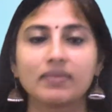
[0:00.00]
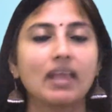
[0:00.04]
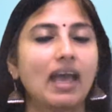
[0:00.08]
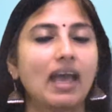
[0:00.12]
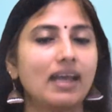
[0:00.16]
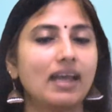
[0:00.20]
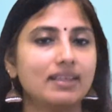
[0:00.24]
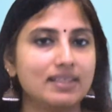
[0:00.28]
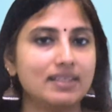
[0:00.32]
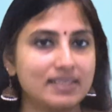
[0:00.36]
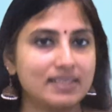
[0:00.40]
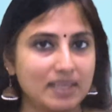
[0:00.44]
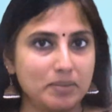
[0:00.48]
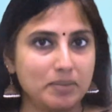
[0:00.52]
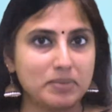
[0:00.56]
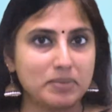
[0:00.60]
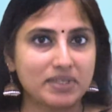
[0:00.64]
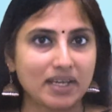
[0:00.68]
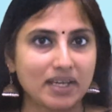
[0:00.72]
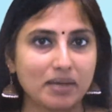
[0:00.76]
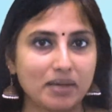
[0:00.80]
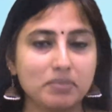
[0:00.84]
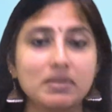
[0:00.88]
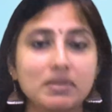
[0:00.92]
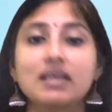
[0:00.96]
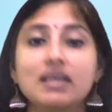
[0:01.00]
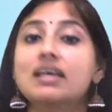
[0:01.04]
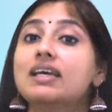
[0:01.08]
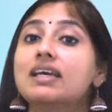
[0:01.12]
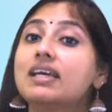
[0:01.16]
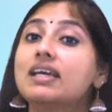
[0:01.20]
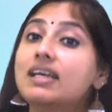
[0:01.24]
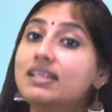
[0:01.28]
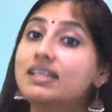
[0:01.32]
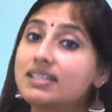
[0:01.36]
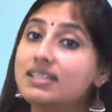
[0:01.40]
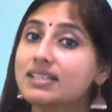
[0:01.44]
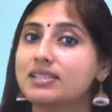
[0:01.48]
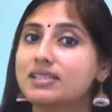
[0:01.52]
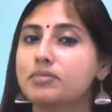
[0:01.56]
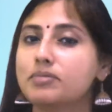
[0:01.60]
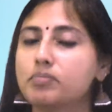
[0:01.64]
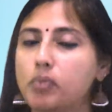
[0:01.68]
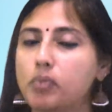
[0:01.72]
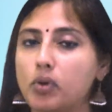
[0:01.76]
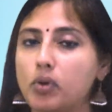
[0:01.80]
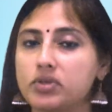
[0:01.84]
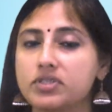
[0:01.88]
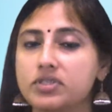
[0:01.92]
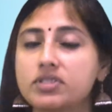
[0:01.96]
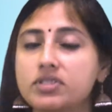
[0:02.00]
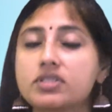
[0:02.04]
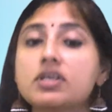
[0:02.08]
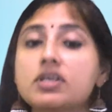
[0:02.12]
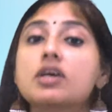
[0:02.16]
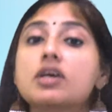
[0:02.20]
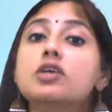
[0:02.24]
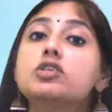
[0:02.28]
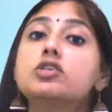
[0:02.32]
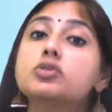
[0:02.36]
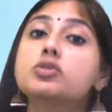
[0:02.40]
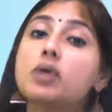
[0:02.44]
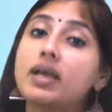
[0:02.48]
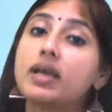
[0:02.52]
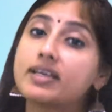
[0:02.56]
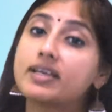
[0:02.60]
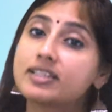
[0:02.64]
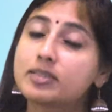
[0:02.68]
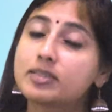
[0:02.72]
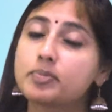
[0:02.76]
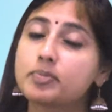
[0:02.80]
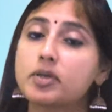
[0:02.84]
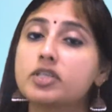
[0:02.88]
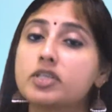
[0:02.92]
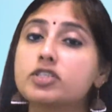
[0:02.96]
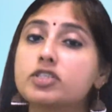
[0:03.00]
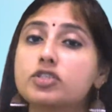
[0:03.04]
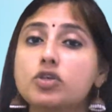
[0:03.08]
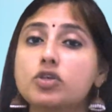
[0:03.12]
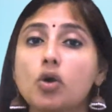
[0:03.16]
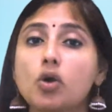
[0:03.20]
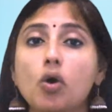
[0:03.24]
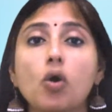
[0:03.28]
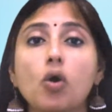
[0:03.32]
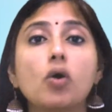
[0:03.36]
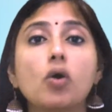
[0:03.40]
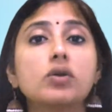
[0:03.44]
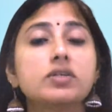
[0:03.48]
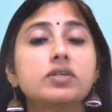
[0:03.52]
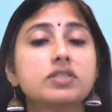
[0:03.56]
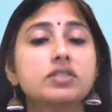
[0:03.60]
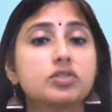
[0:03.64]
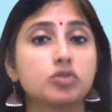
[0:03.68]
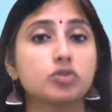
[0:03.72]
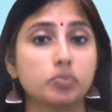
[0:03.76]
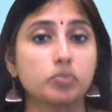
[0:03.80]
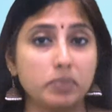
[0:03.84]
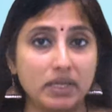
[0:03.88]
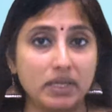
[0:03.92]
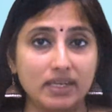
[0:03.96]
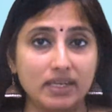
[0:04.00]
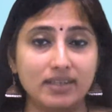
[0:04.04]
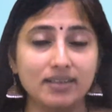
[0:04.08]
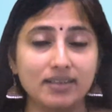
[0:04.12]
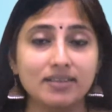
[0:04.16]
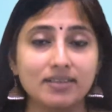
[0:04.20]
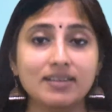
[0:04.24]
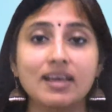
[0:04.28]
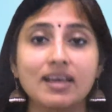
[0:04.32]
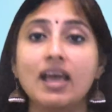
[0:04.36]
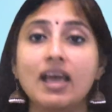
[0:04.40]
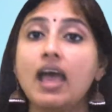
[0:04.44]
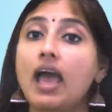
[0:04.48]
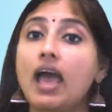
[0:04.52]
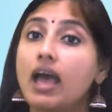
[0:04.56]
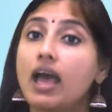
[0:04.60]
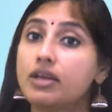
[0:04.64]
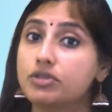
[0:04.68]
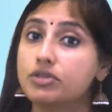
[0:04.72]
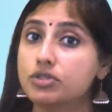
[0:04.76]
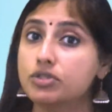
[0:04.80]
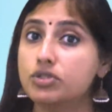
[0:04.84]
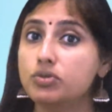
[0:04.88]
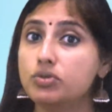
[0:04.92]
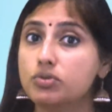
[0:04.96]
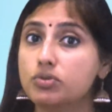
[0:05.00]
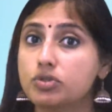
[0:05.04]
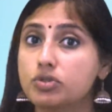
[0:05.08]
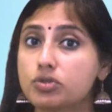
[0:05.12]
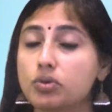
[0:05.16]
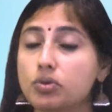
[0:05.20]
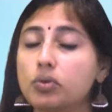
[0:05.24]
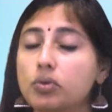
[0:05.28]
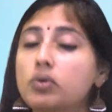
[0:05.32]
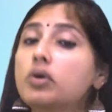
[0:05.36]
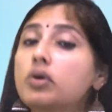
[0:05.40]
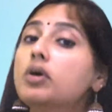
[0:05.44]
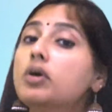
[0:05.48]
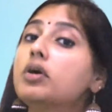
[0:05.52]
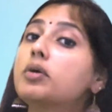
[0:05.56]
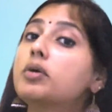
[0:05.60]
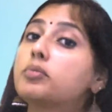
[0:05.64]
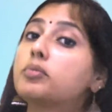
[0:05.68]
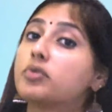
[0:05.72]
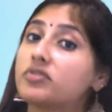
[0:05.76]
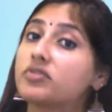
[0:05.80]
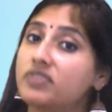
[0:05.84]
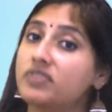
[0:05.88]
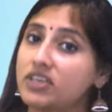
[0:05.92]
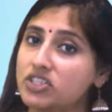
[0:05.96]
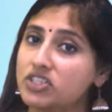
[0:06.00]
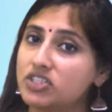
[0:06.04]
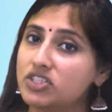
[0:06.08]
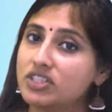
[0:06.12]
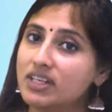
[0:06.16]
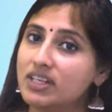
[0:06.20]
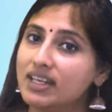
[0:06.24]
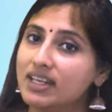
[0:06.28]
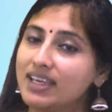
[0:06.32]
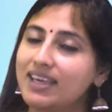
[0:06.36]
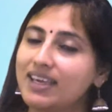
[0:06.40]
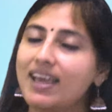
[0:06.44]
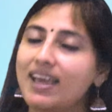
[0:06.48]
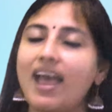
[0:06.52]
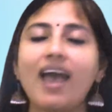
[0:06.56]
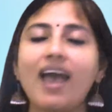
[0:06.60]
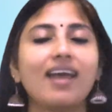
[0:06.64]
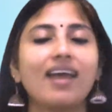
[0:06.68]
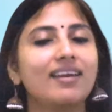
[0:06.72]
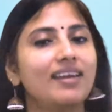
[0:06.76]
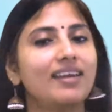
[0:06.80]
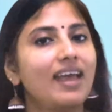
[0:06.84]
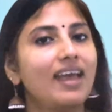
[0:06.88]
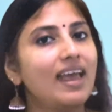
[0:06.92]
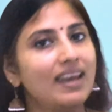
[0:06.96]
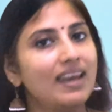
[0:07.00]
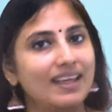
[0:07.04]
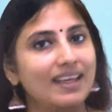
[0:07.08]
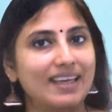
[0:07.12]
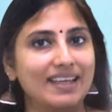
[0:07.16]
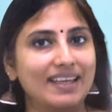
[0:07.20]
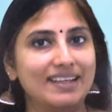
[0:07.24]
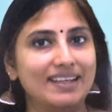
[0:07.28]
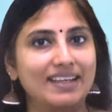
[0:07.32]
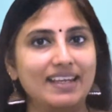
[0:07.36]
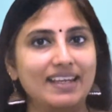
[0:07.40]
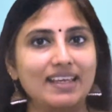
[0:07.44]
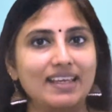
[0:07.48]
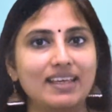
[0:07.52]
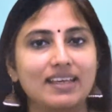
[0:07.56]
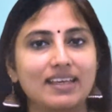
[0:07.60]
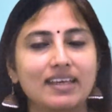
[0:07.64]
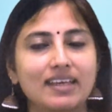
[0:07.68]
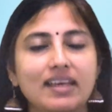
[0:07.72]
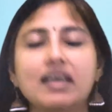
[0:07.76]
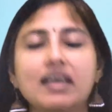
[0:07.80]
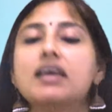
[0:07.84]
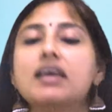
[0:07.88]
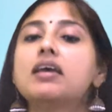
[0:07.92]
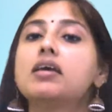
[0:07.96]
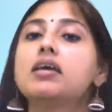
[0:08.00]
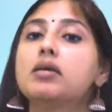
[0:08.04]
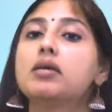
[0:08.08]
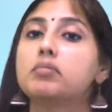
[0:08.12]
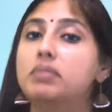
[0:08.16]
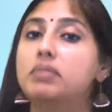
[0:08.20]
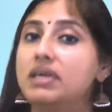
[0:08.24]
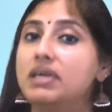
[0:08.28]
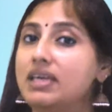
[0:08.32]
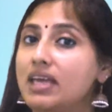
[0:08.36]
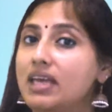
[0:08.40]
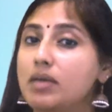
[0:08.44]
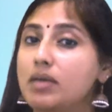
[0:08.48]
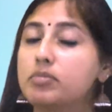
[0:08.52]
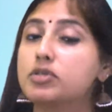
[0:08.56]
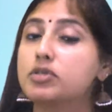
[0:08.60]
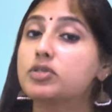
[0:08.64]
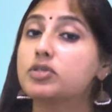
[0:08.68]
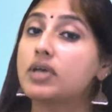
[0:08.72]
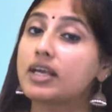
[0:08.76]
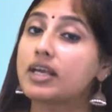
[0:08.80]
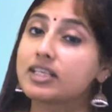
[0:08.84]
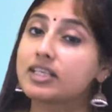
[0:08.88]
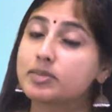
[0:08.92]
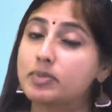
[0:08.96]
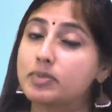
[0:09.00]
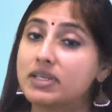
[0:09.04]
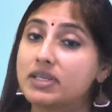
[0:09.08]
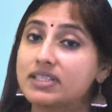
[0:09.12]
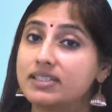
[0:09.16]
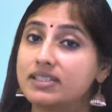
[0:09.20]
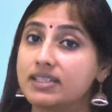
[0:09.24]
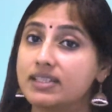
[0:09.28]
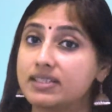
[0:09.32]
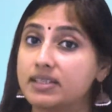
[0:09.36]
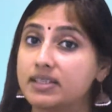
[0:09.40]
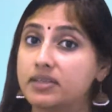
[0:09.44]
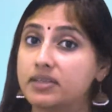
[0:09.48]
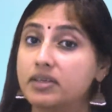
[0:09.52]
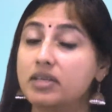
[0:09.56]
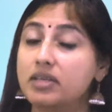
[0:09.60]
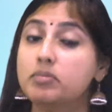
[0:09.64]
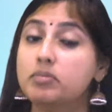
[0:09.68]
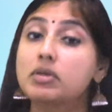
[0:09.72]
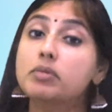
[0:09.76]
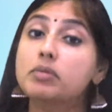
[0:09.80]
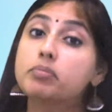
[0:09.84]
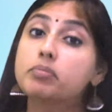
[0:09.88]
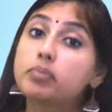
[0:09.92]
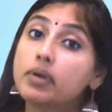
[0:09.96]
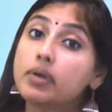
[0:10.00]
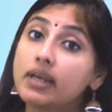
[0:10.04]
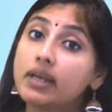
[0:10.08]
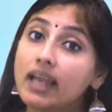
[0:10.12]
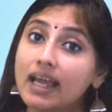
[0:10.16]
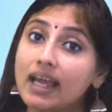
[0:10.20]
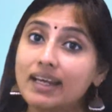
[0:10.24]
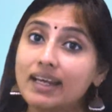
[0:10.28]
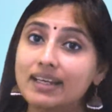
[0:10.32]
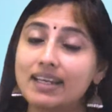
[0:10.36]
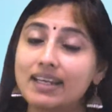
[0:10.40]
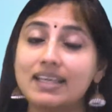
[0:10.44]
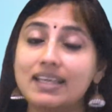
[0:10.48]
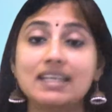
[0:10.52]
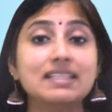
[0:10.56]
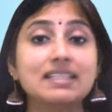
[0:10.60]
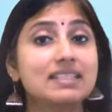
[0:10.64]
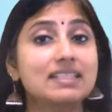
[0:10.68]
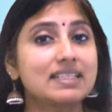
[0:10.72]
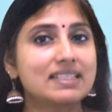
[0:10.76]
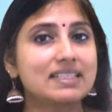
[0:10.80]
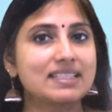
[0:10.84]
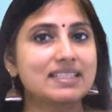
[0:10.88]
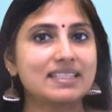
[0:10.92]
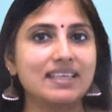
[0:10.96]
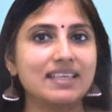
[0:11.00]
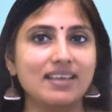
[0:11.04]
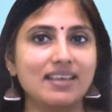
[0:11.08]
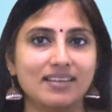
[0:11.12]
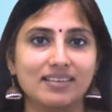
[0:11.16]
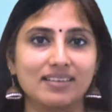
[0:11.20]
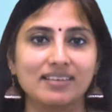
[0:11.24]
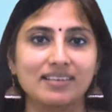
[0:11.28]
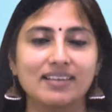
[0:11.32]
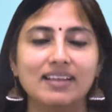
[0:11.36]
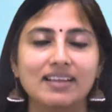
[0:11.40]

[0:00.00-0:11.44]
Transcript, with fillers: At the same time, it is important to express your honest opinion and to do so professionally and elegantly. Being able to express disagreement politely is a skill.